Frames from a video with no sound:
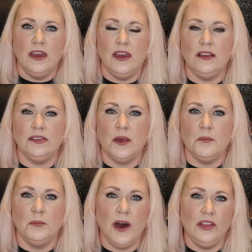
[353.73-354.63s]
his
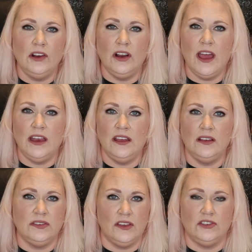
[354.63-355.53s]
mother and
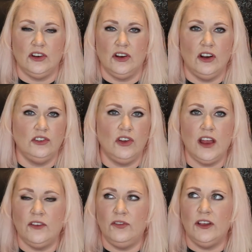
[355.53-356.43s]
his sister are
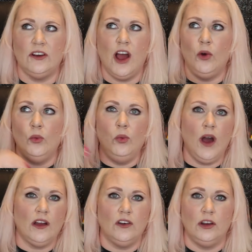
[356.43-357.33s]
trying to figure out what